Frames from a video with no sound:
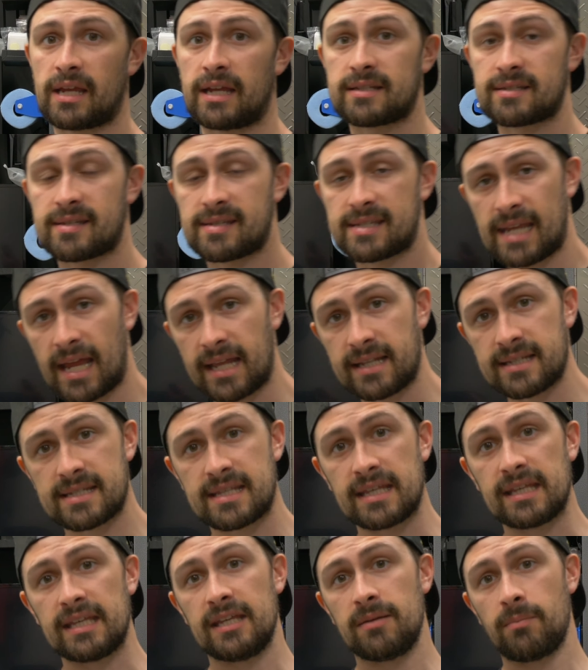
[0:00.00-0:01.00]
It sends
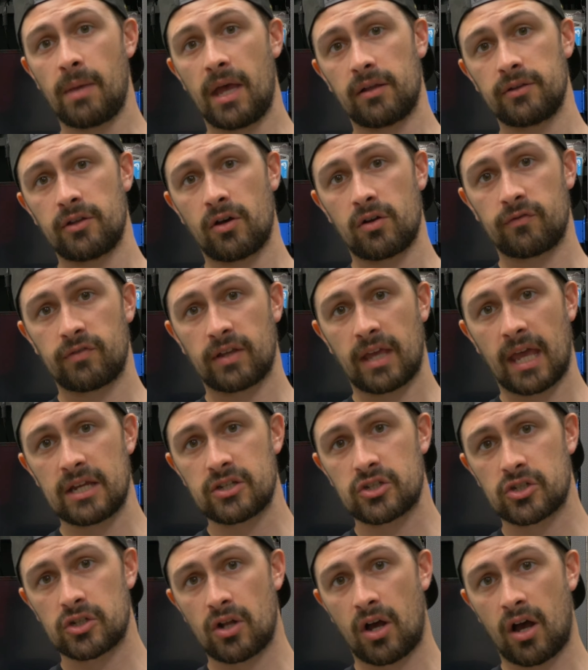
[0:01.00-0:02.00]
the email
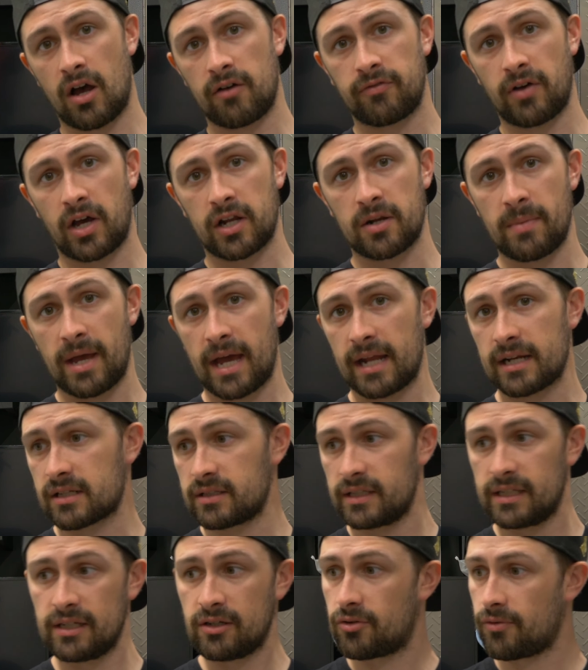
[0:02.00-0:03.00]
notification off
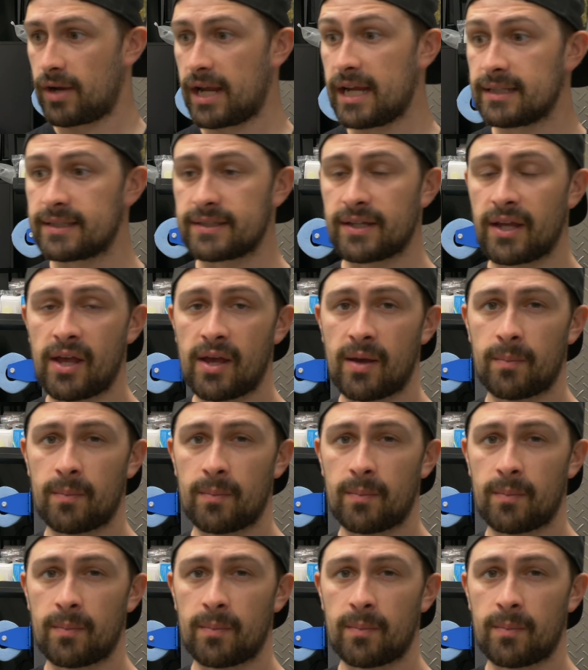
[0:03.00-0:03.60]
automatically, great.